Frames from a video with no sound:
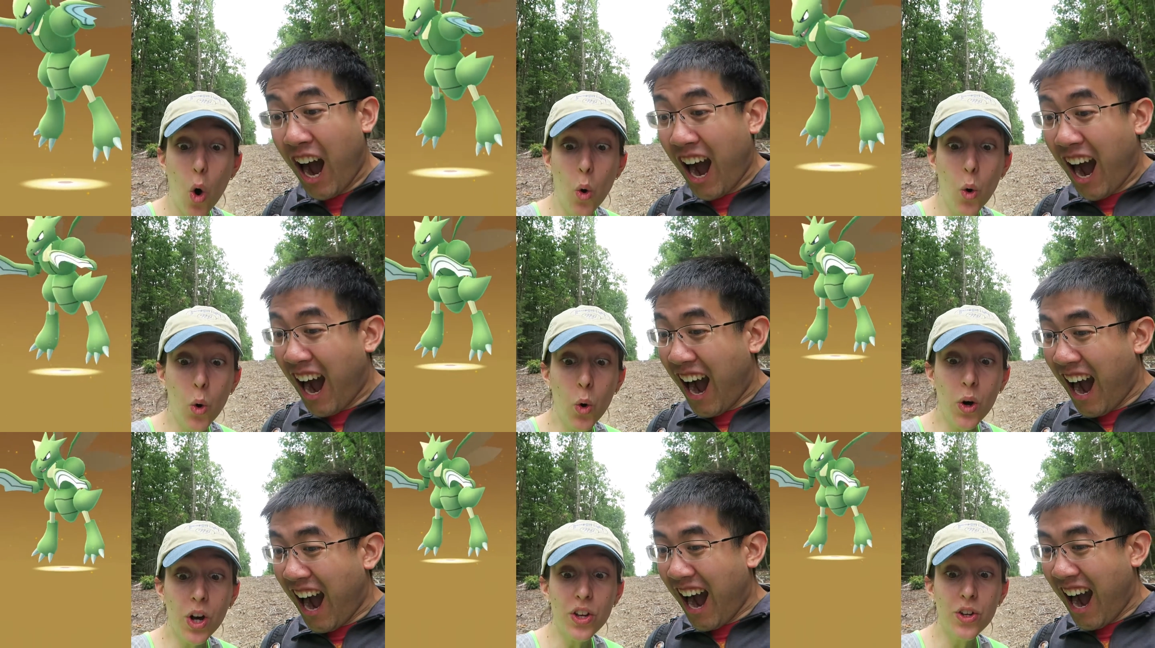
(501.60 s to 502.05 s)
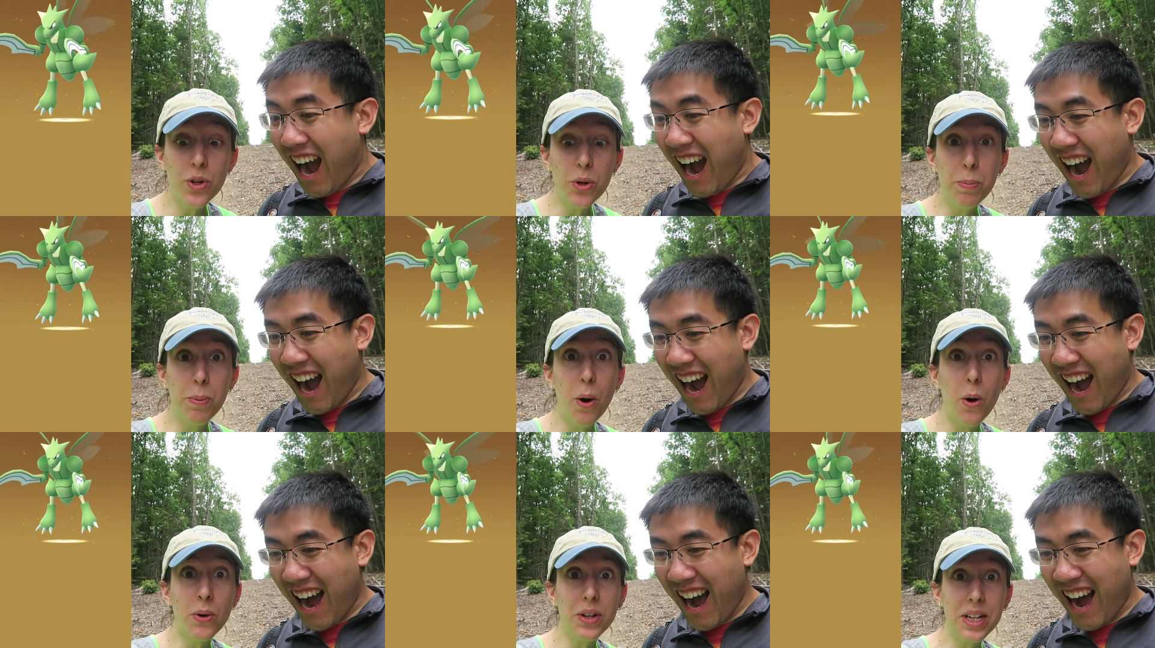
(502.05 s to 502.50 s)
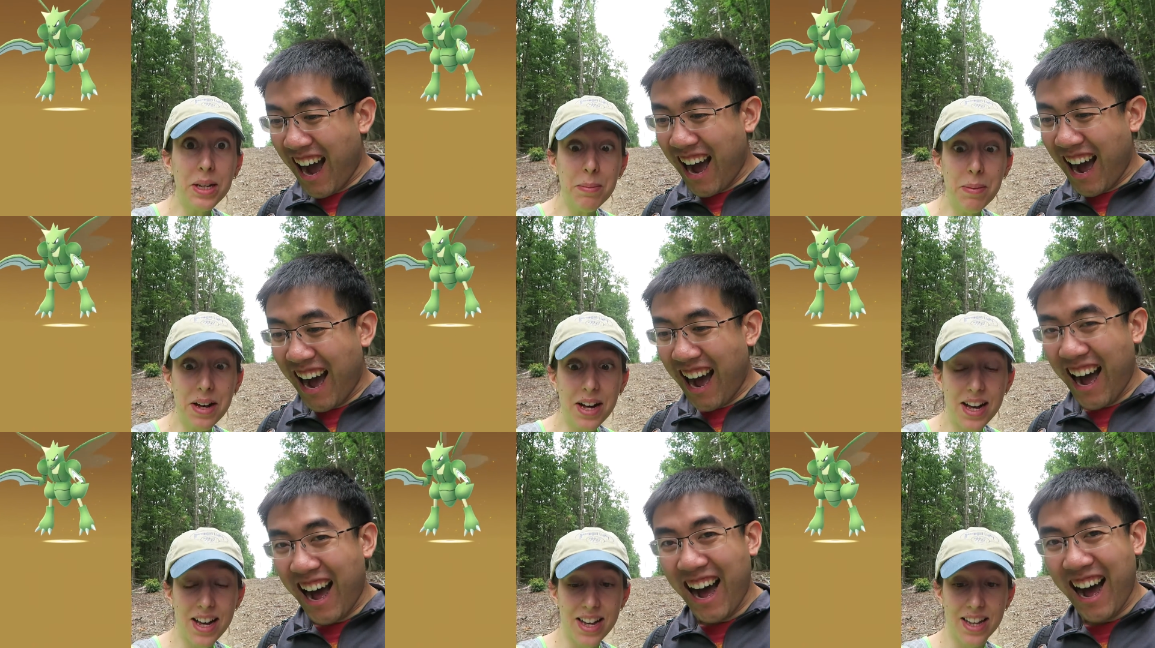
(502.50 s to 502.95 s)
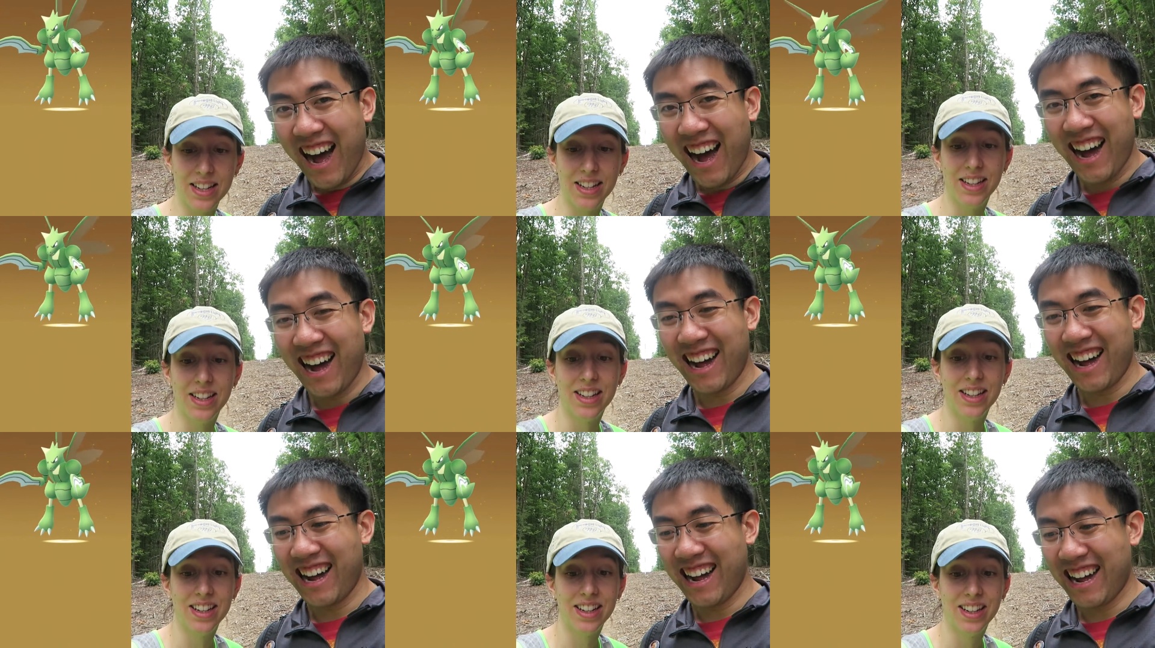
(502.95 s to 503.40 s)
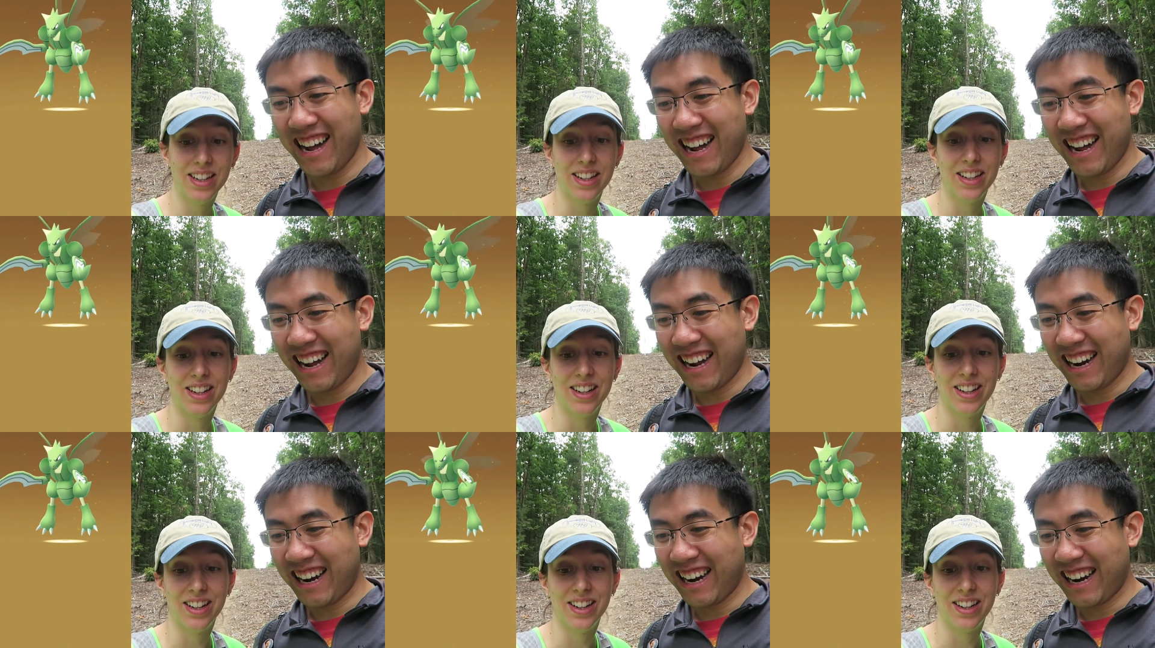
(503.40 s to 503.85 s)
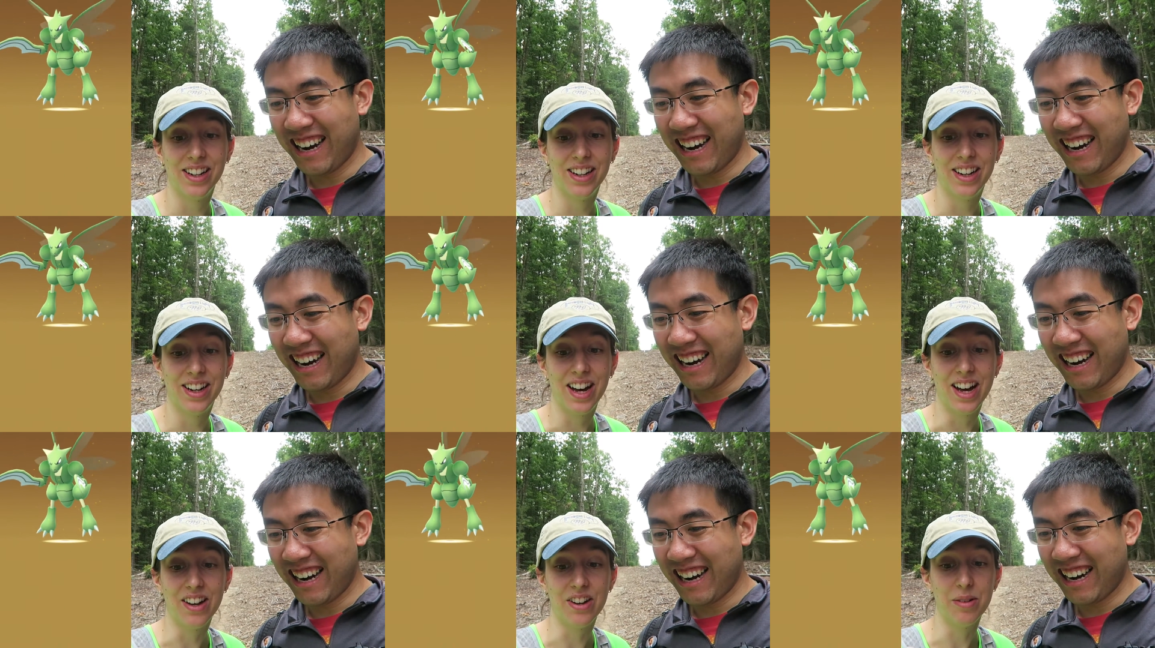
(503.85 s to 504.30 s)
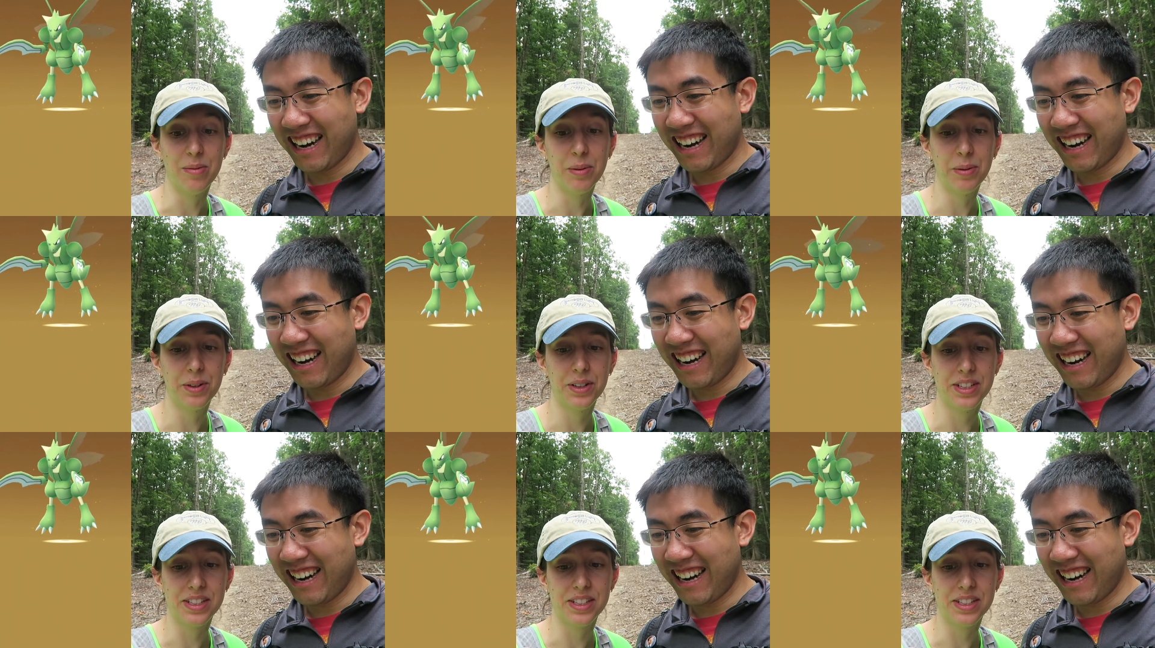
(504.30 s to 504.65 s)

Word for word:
Speaker 1: Oh, a new Pokemon! I remember